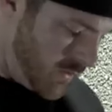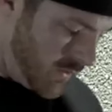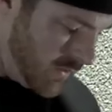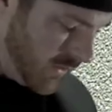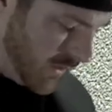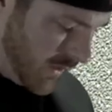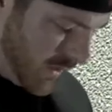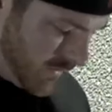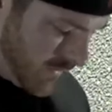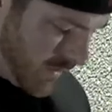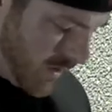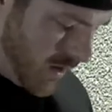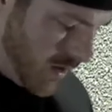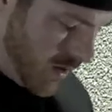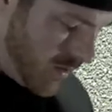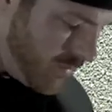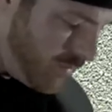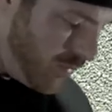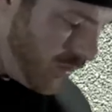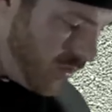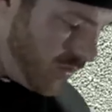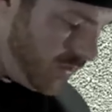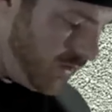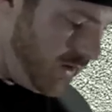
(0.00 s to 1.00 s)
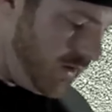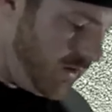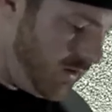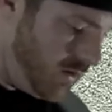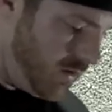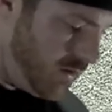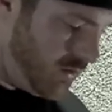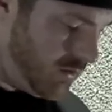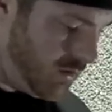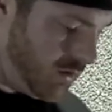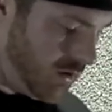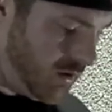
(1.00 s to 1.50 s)
Again, body
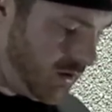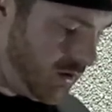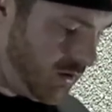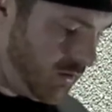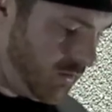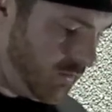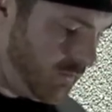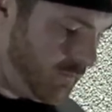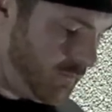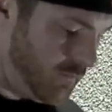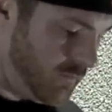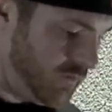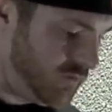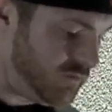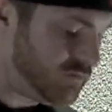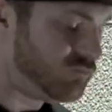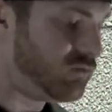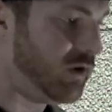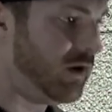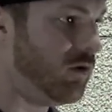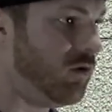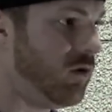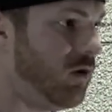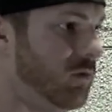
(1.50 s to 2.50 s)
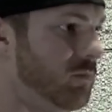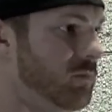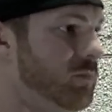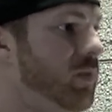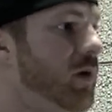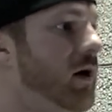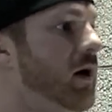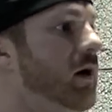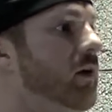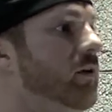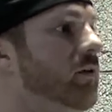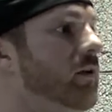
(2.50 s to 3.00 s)
uh, straight on,
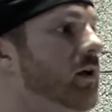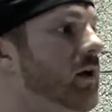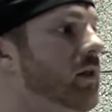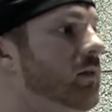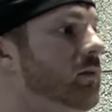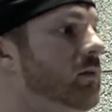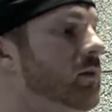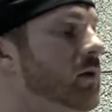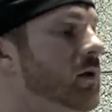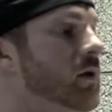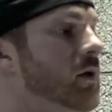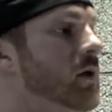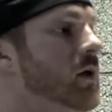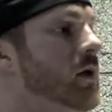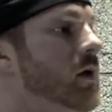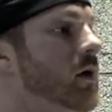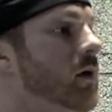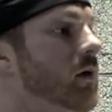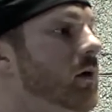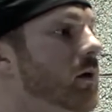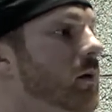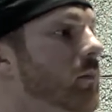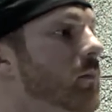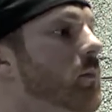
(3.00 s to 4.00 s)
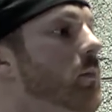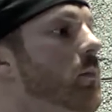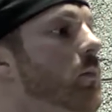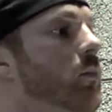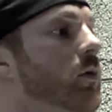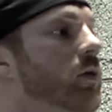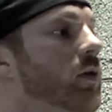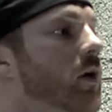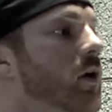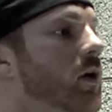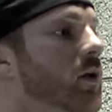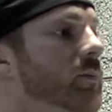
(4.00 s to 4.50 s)
parallel. Um,
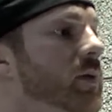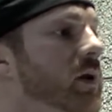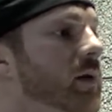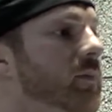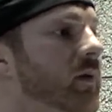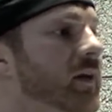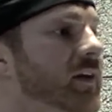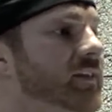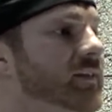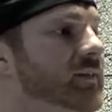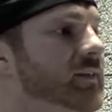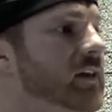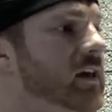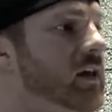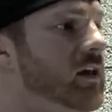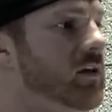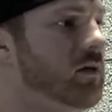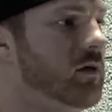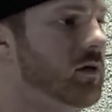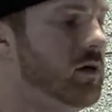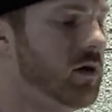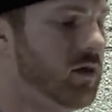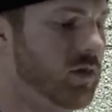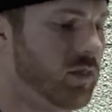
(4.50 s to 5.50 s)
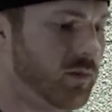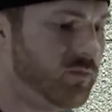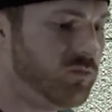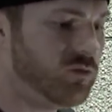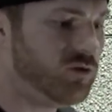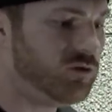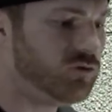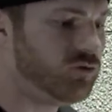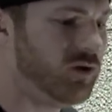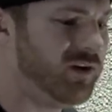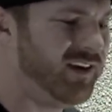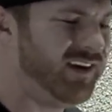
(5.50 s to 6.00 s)
with a lot of people I see them
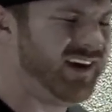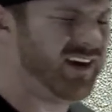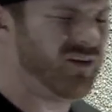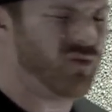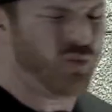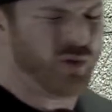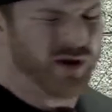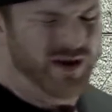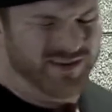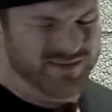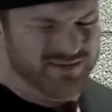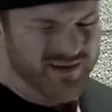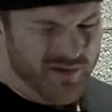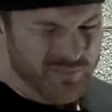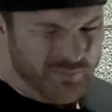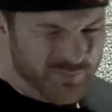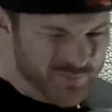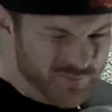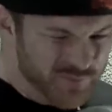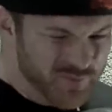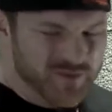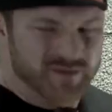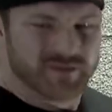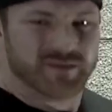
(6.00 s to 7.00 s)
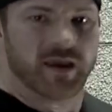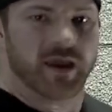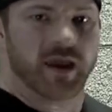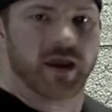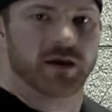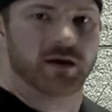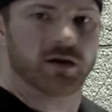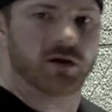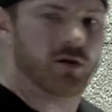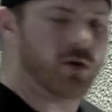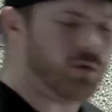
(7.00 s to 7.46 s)
just trying to get weight up for sake, you